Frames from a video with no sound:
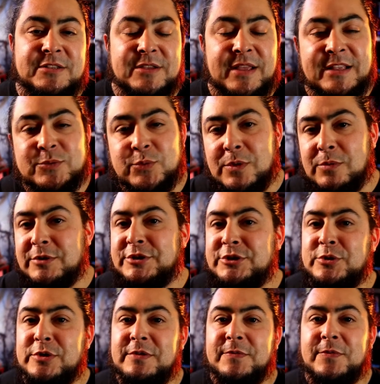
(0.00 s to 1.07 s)
So that's what we're
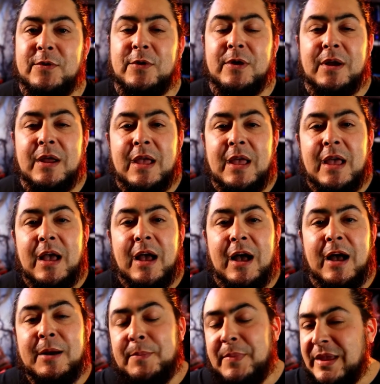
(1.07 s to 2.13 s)
shooting for.
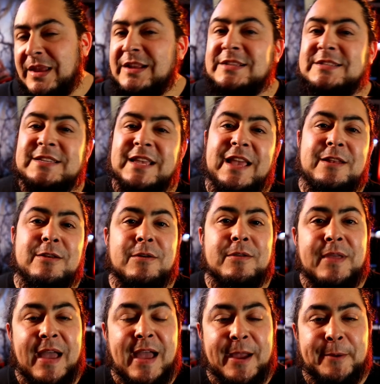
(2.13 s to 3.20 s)
Uh, and insane on
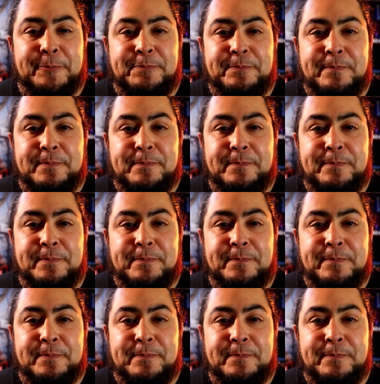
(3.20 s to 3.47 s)
that,